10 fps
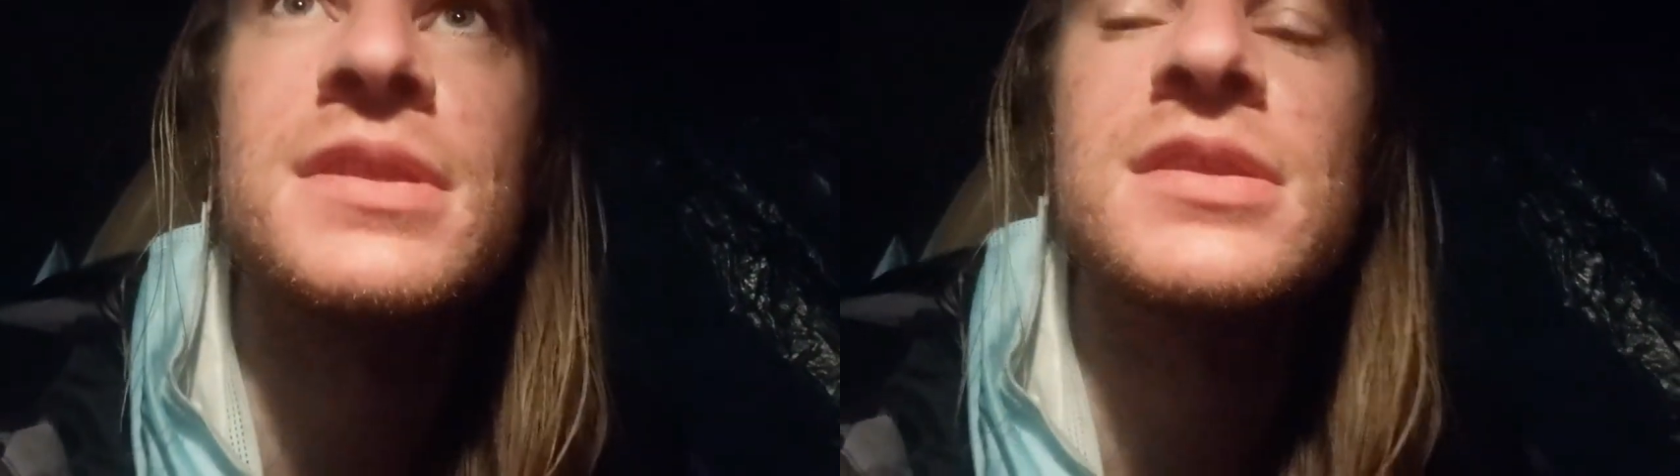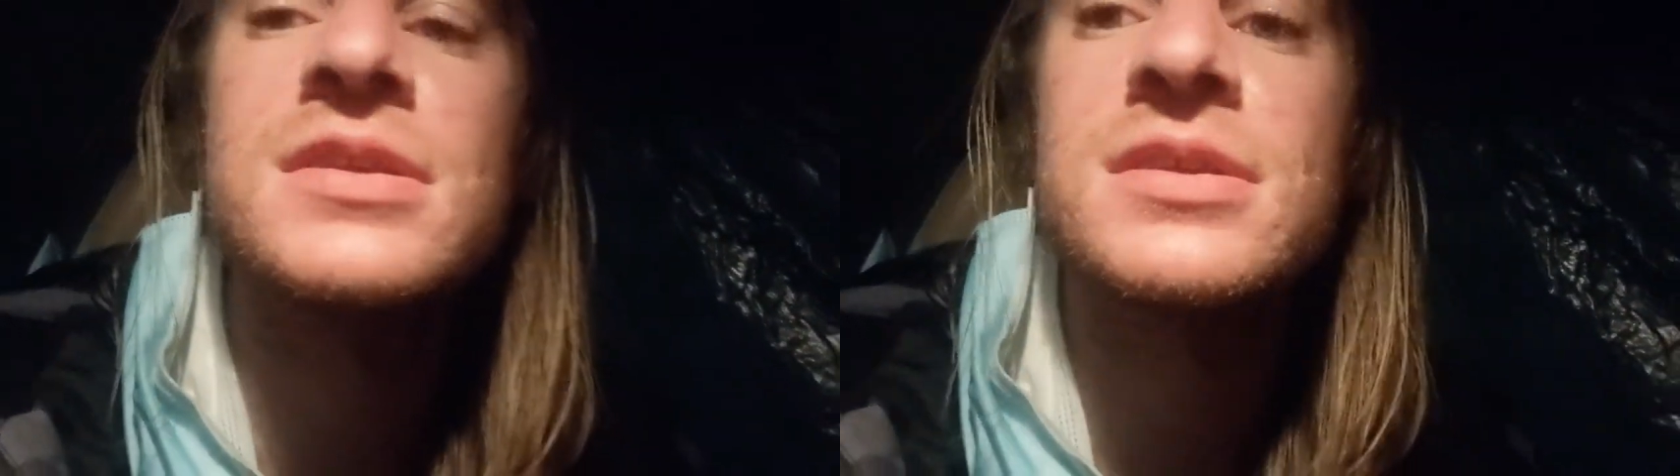
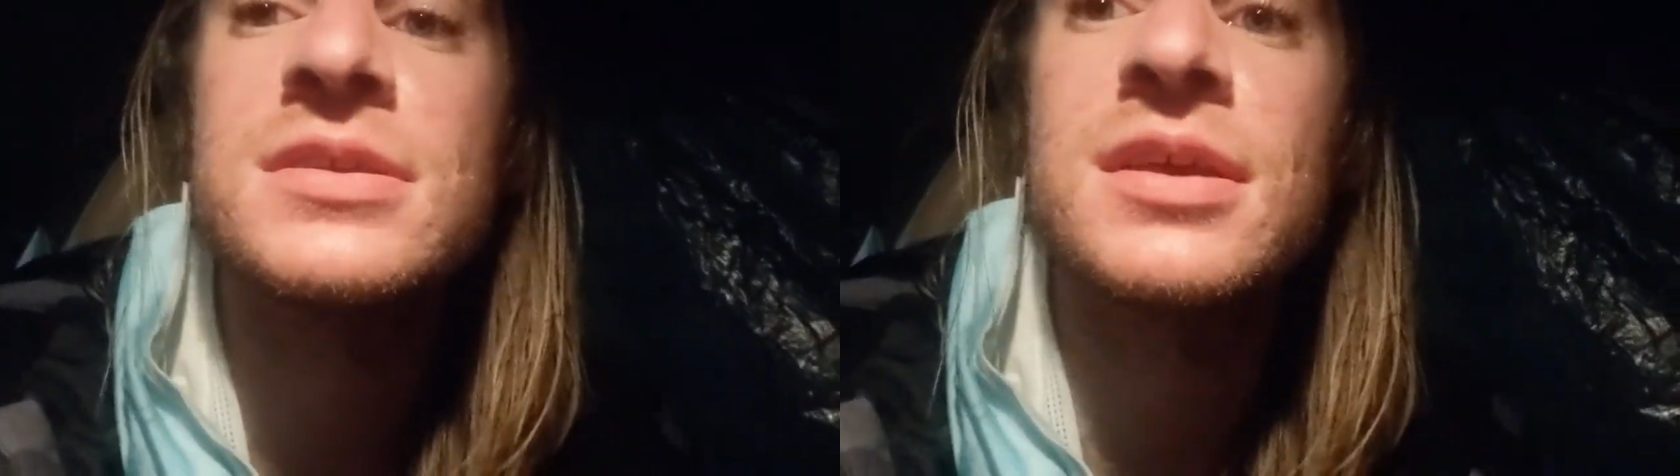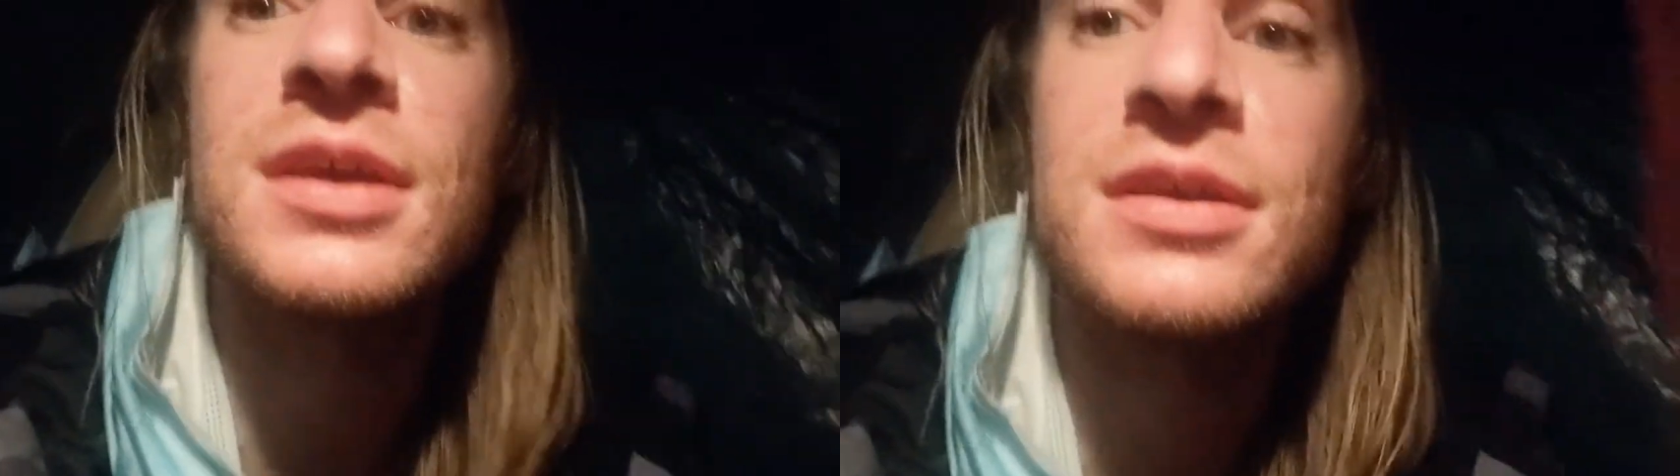
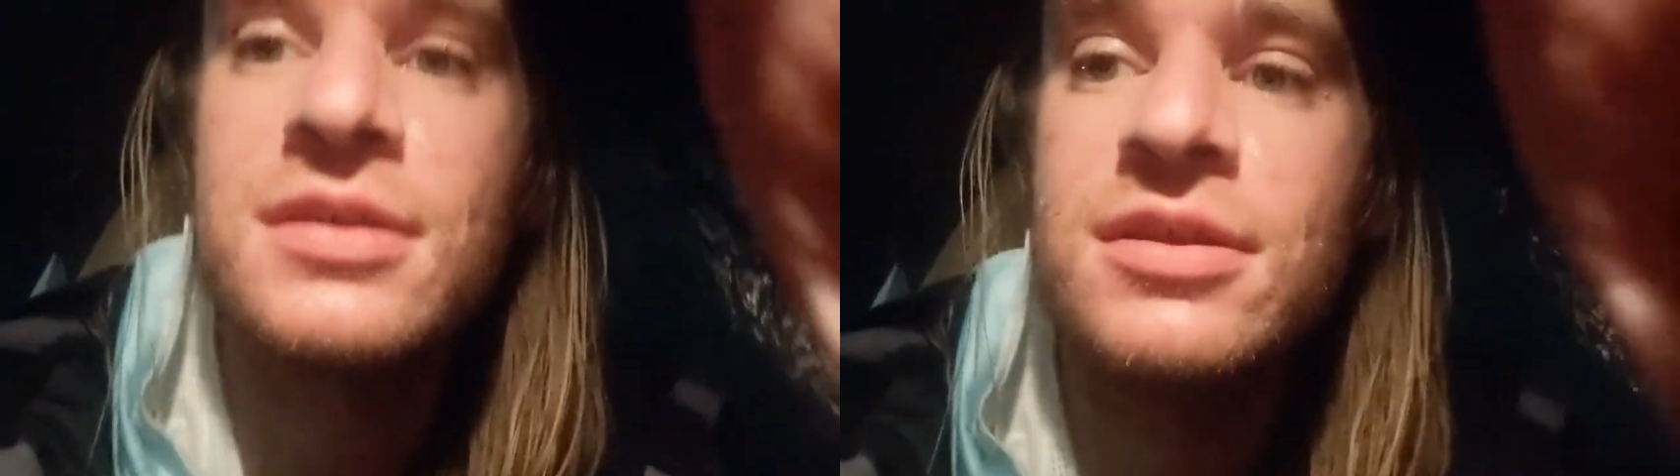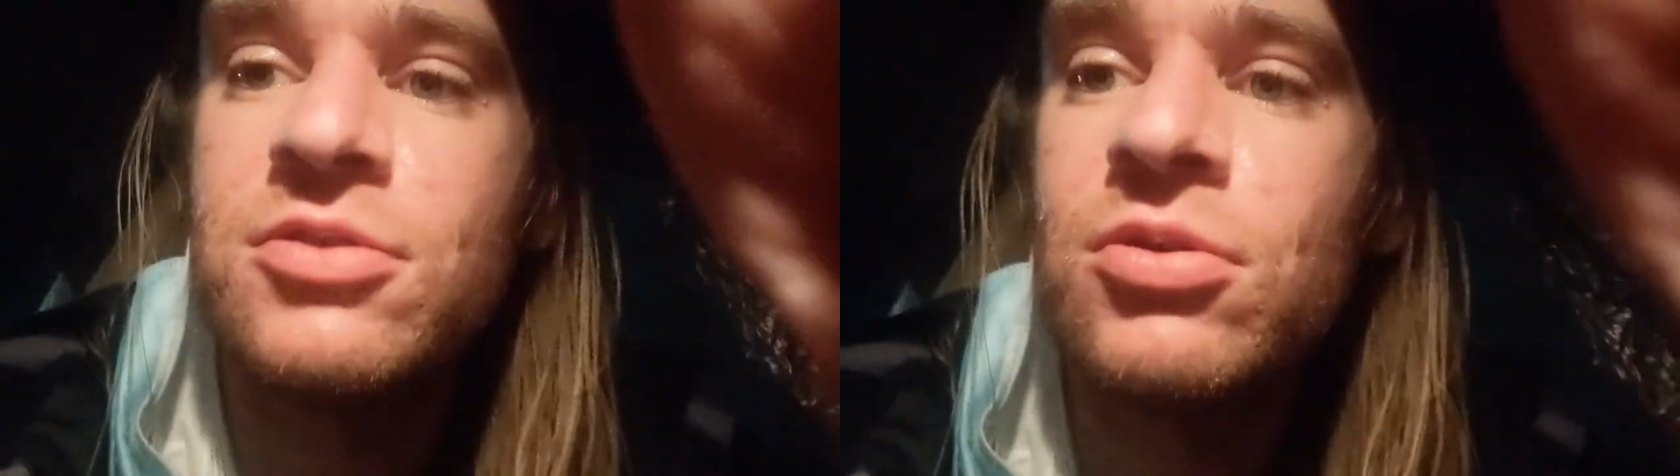Sick.
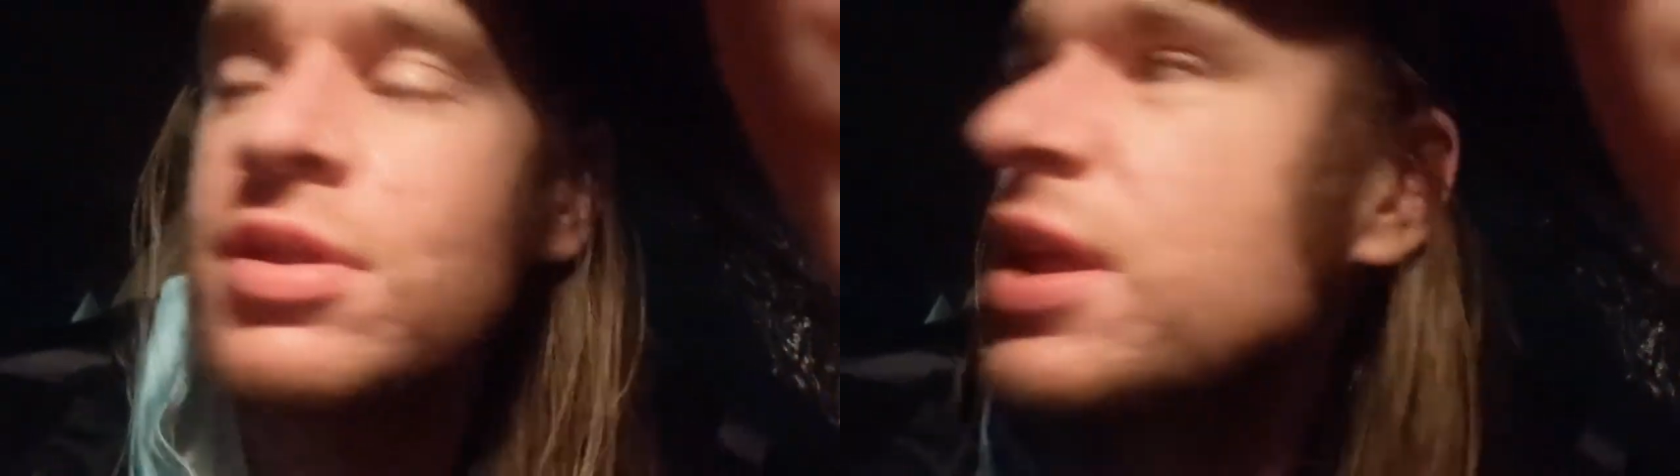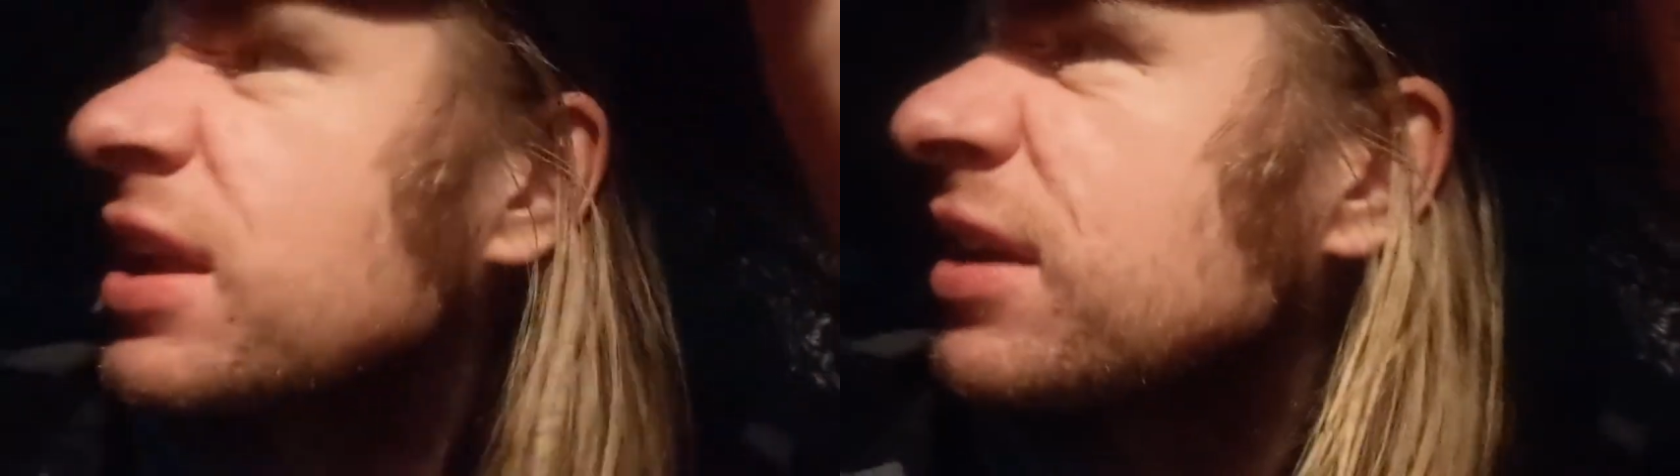
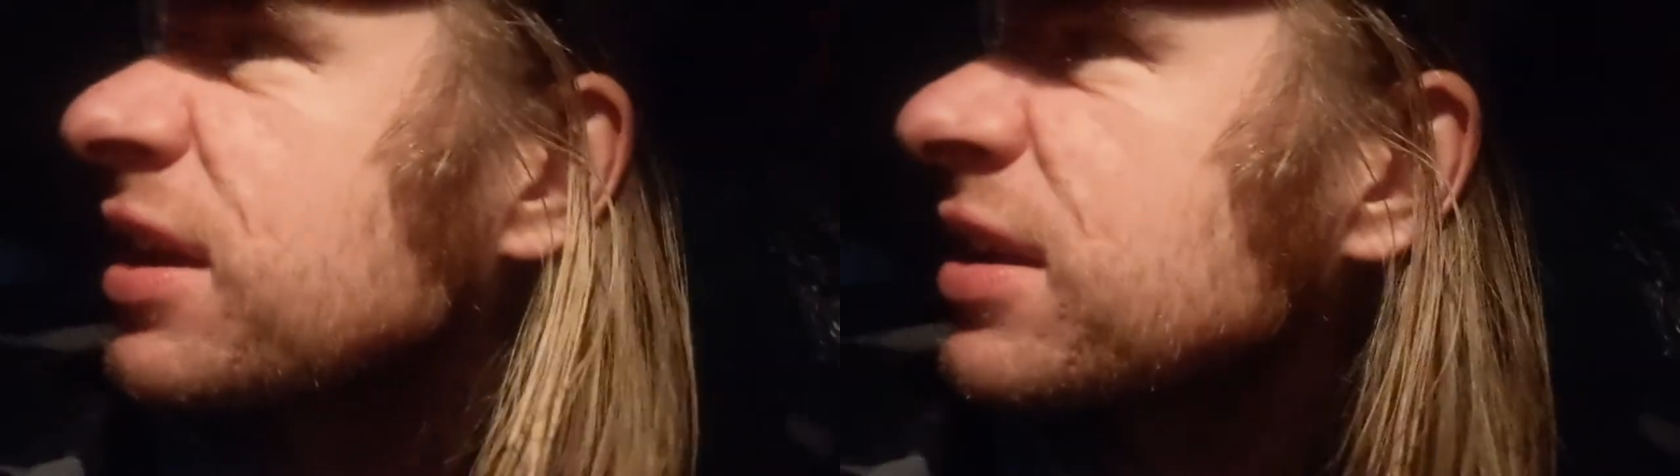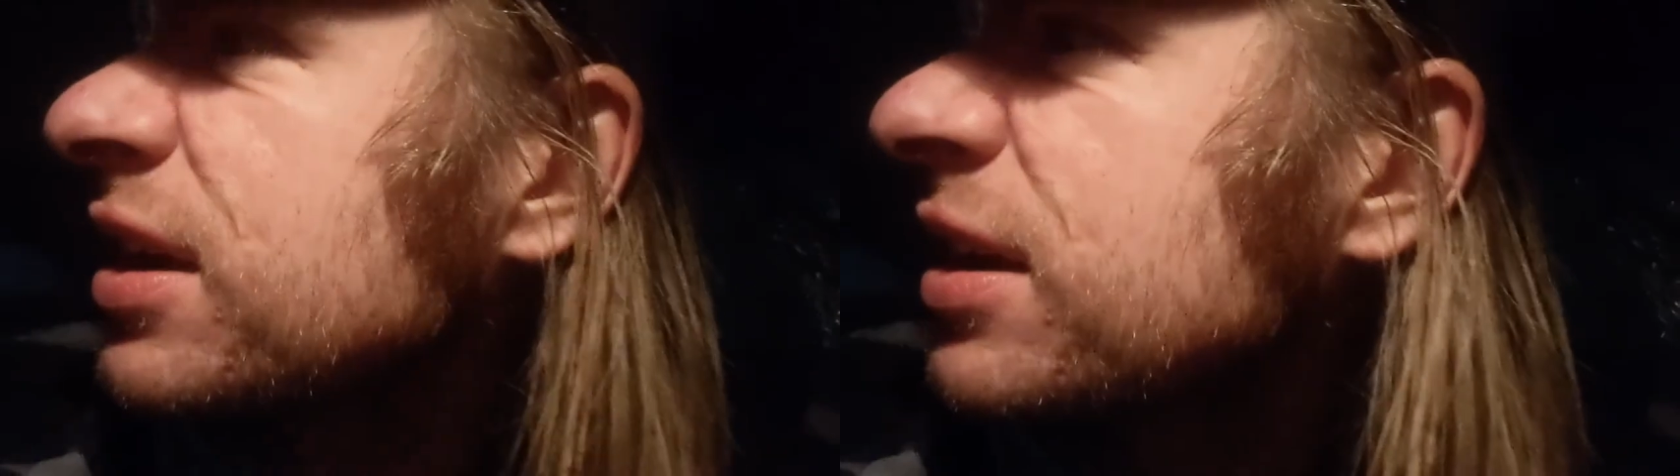Totally like
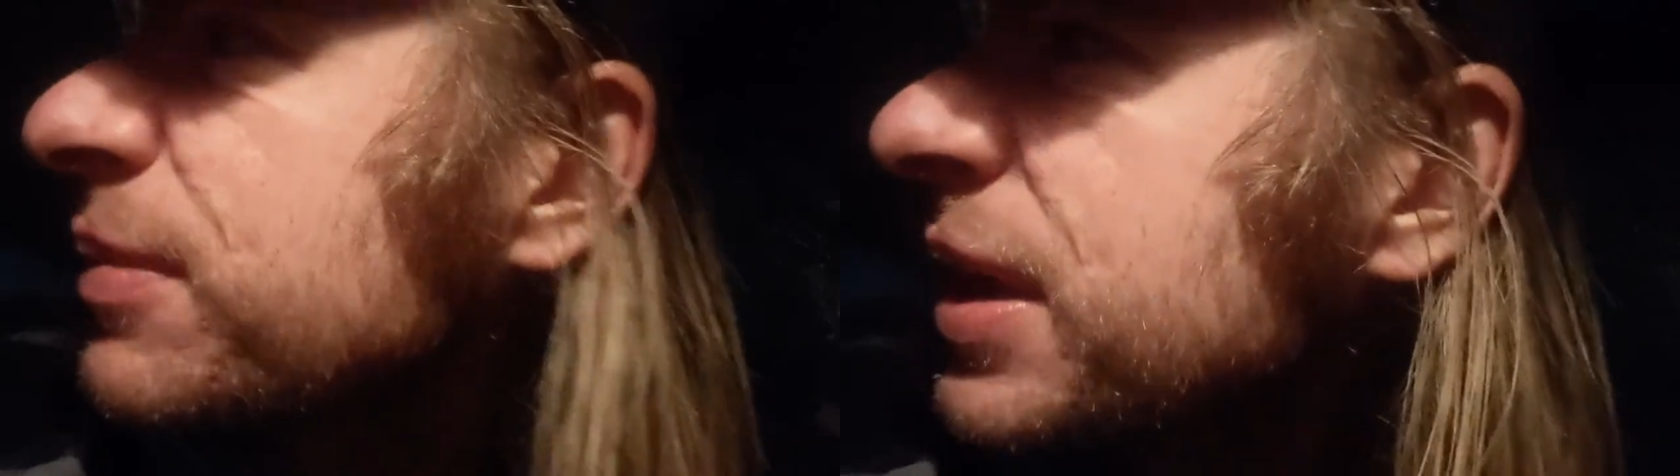decked out,